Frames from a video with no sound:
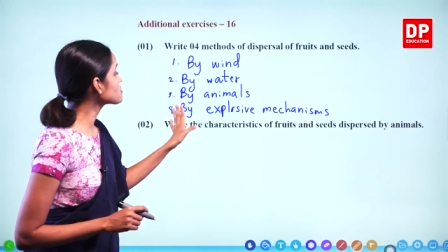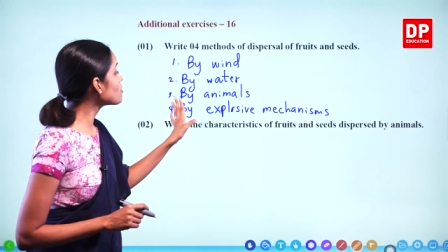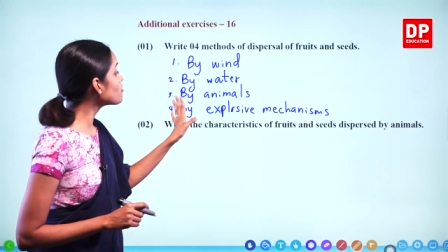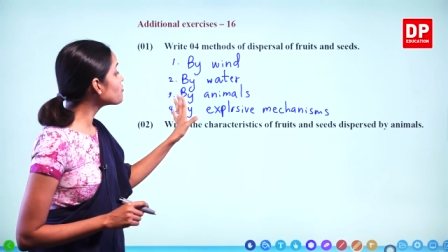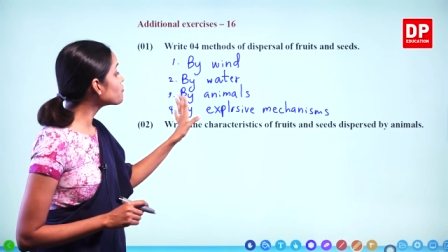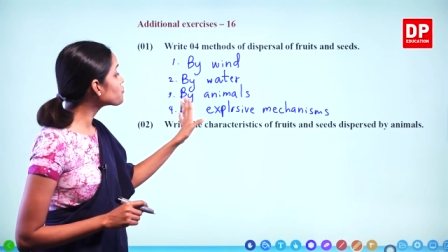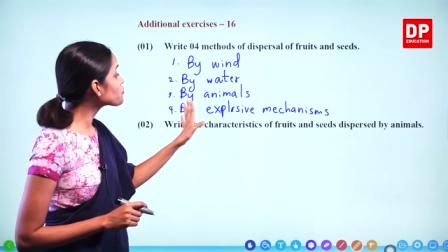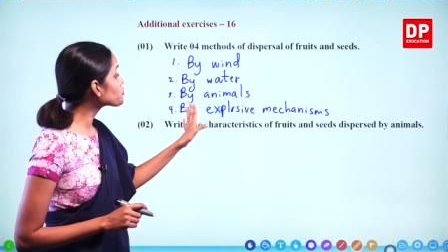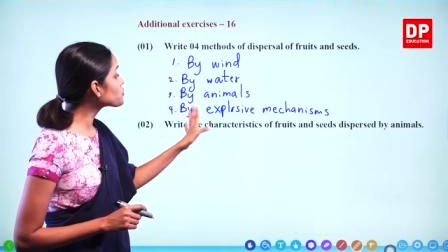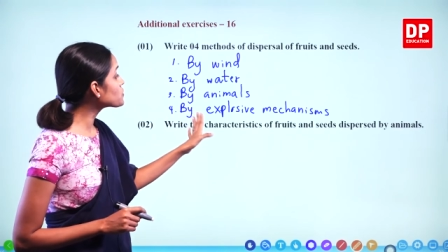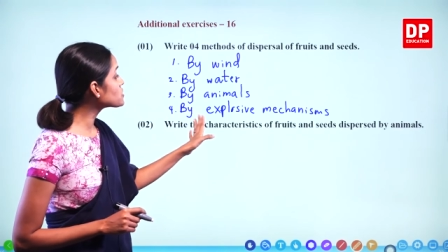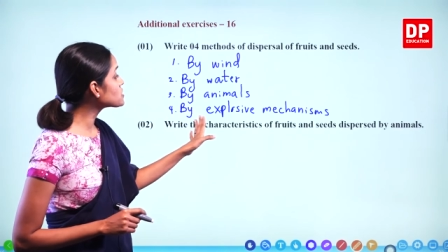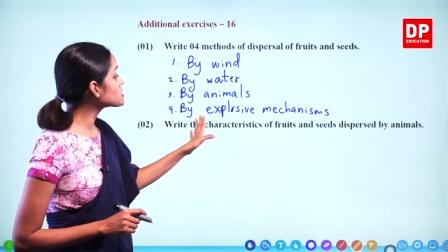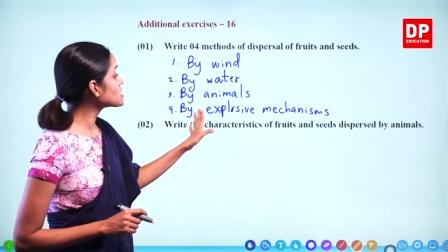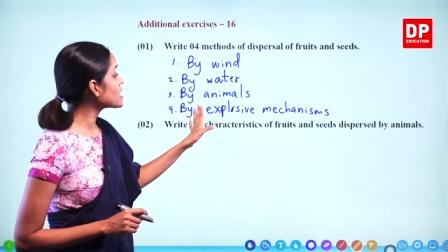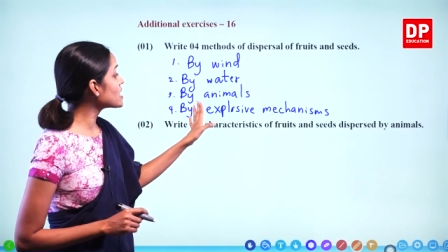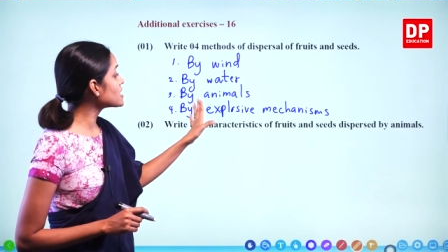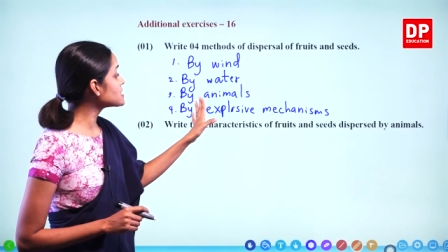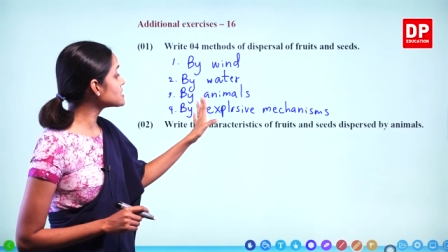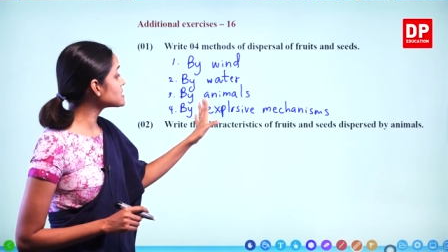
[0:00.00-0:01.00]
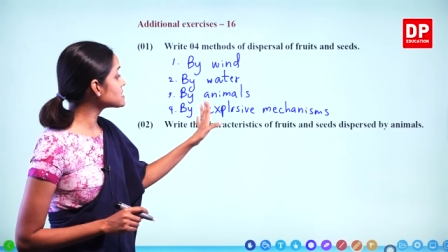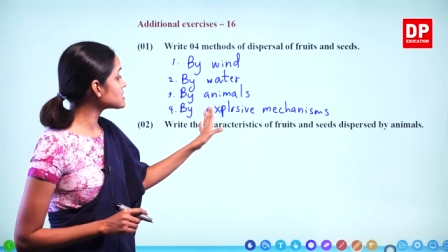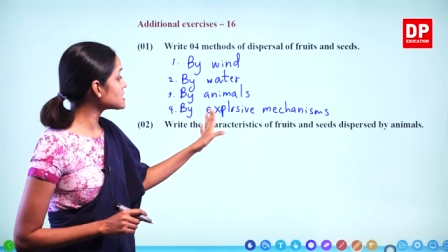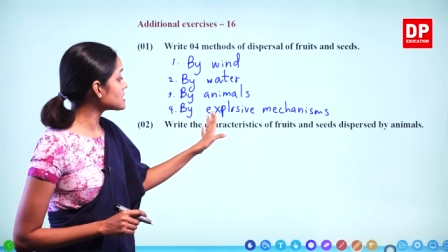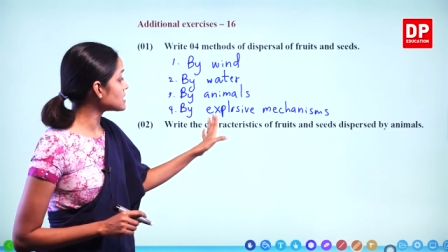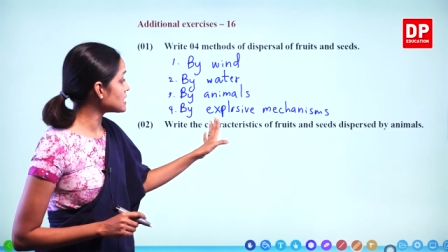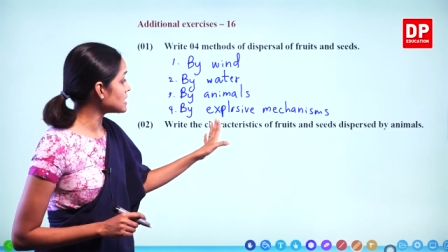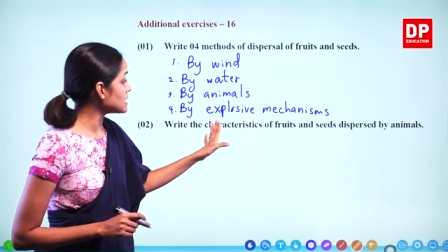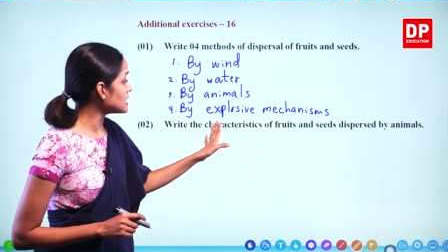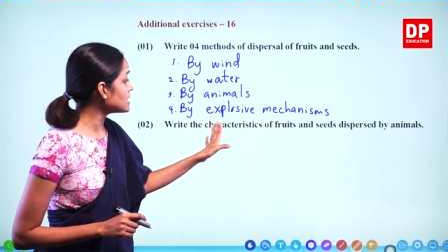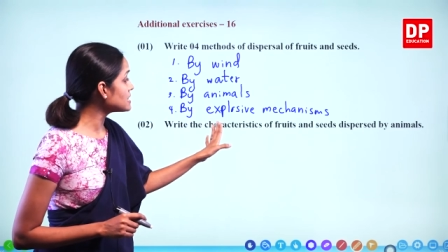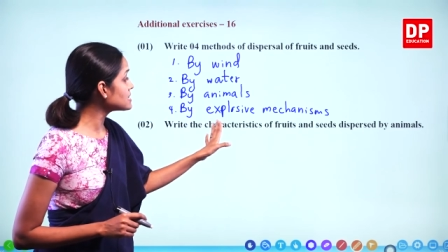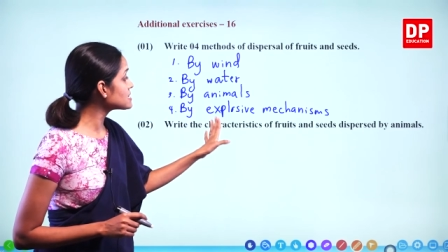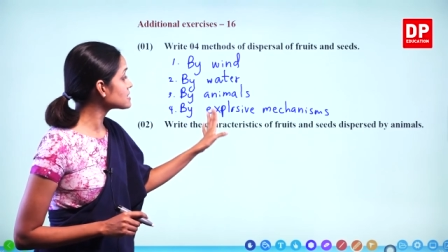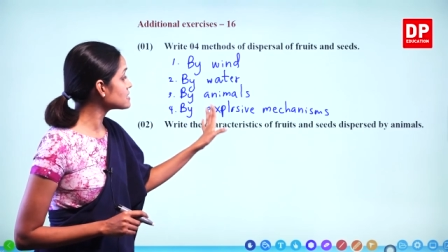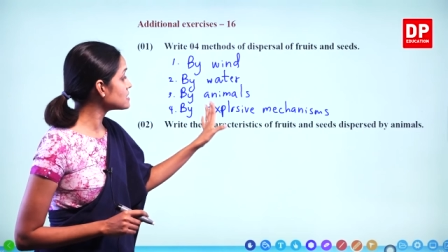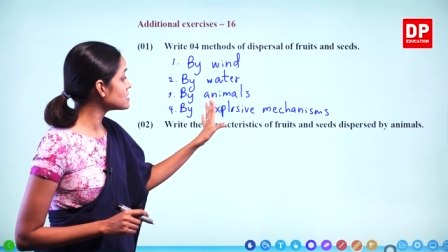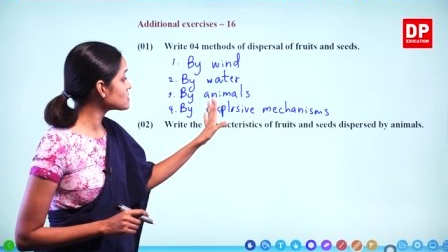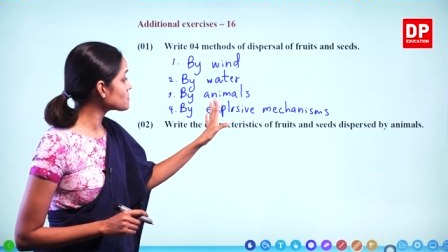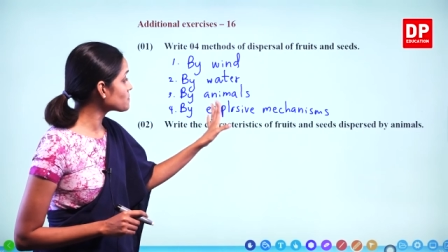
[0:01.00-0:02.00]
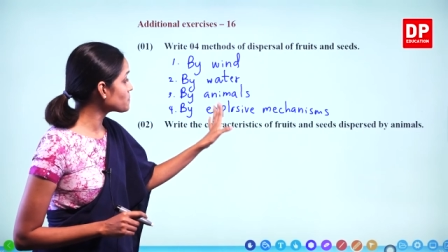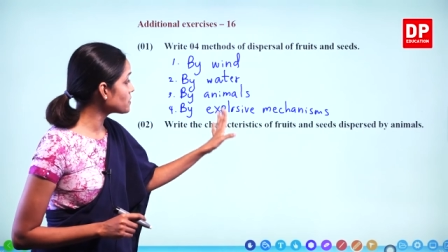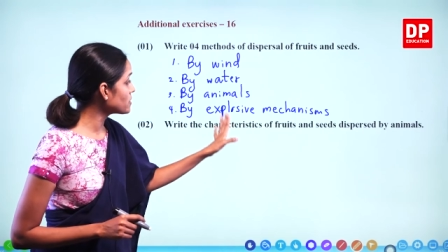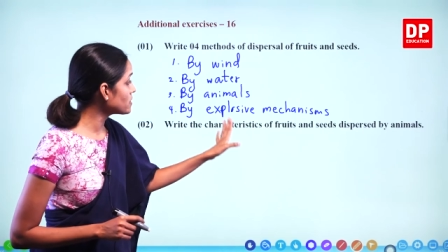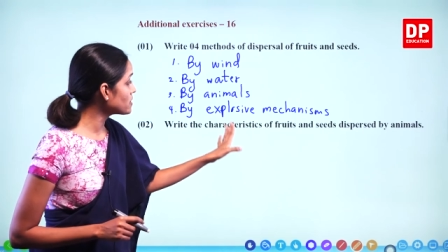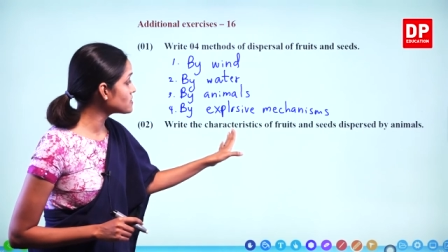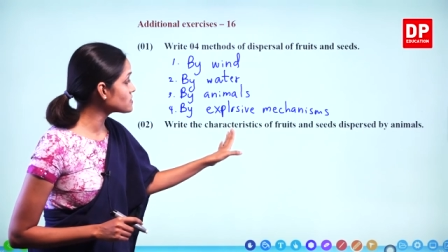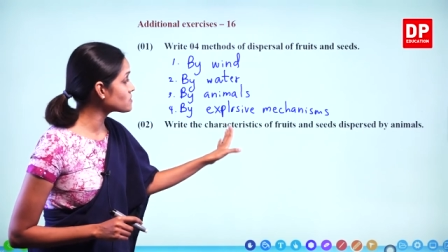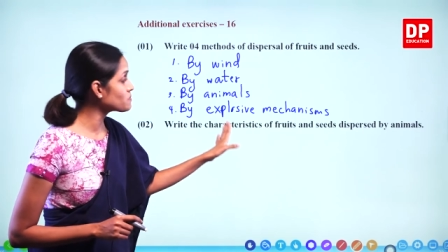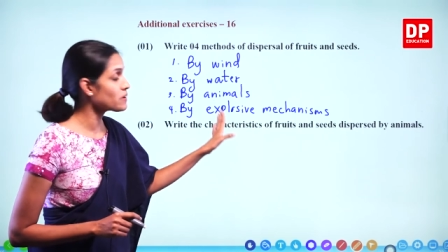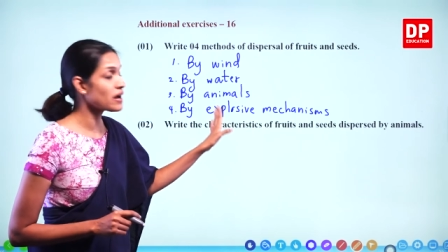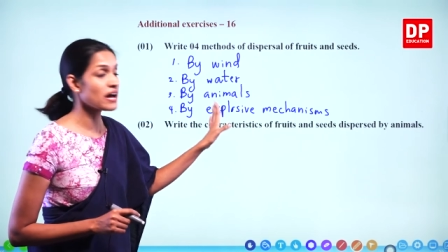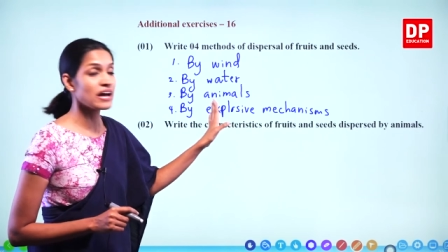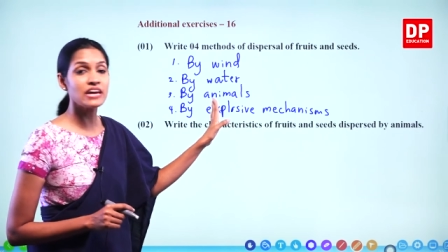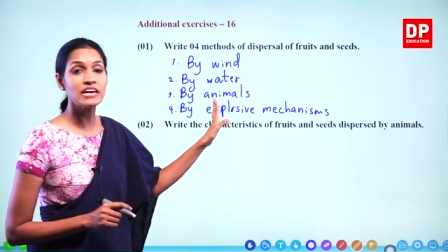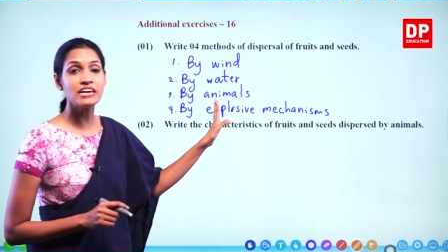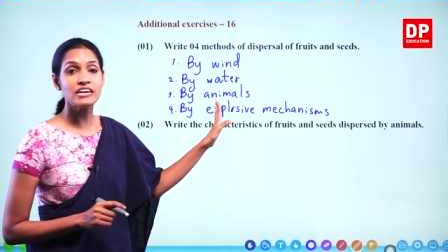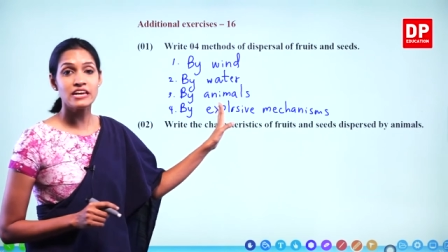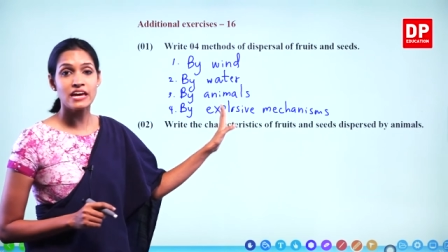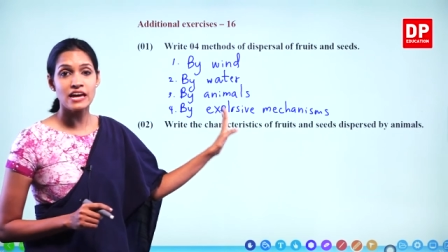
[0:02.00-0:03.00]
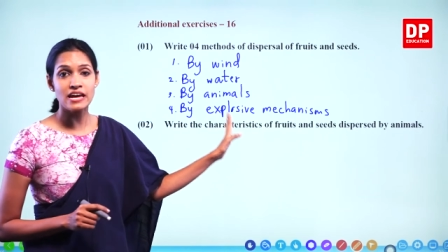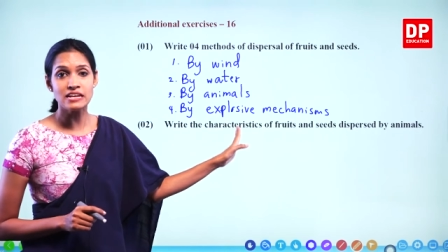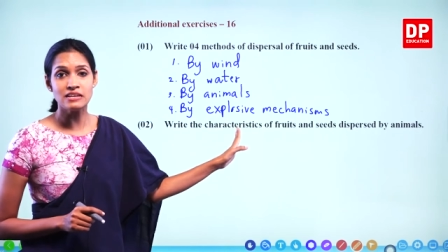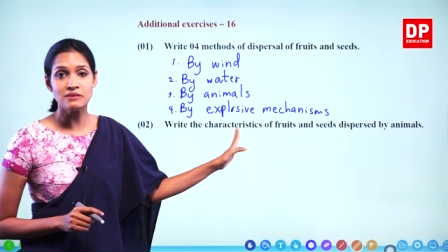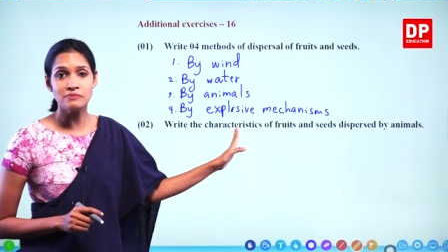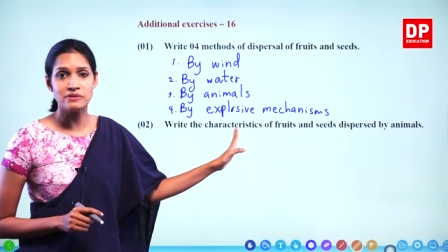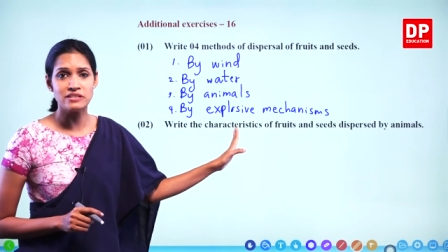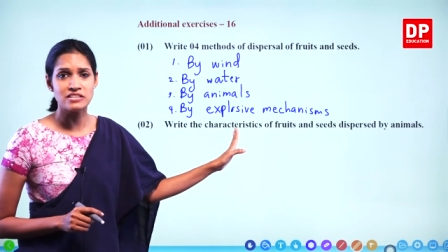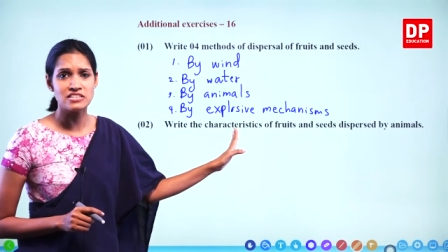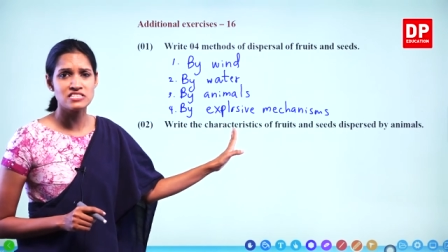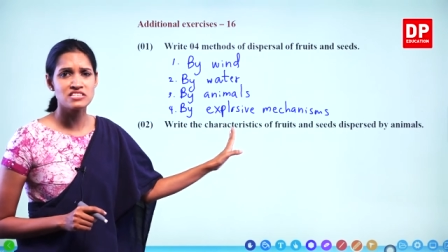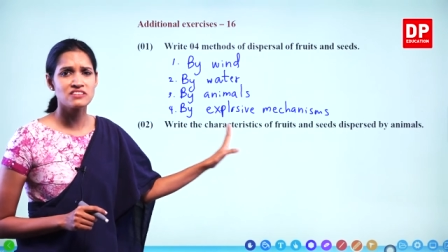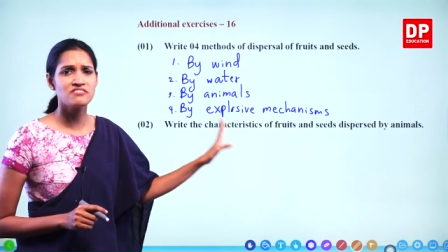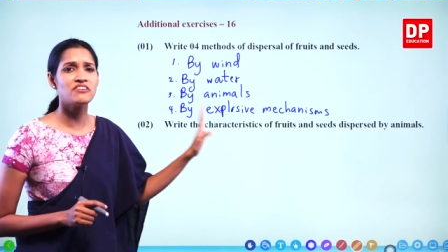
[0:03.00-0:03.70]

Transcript: of fruits and seeds dispersed by animals.